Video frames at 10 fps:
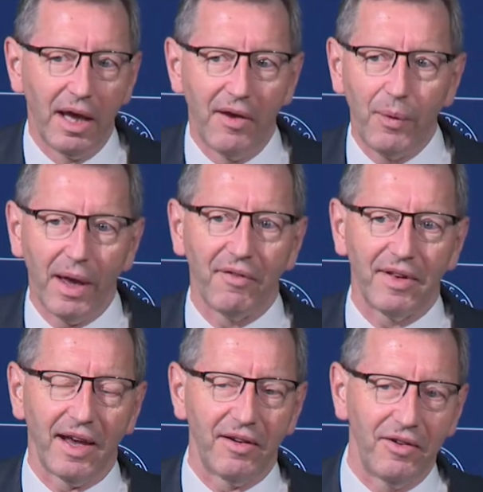If we have a
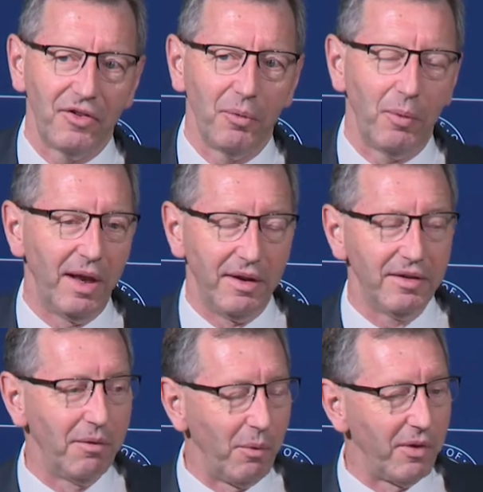tax system
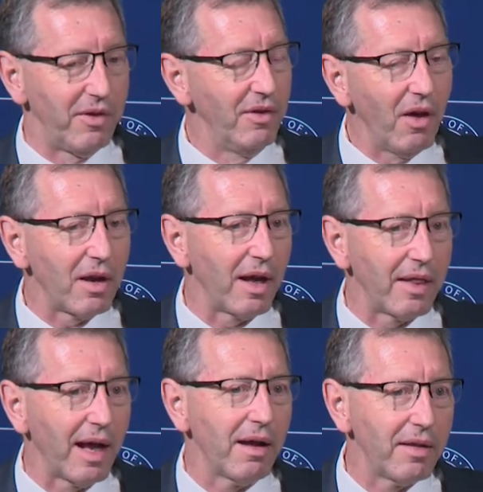which is not like
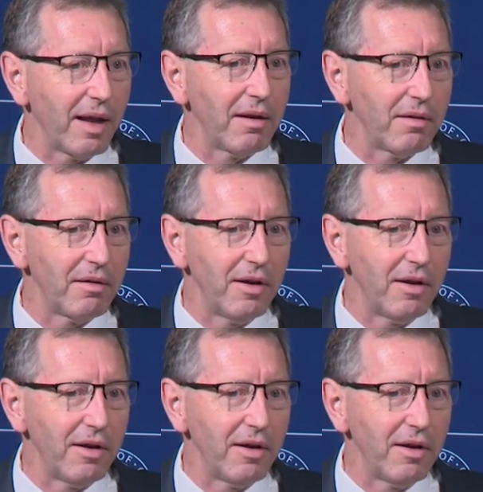that, then,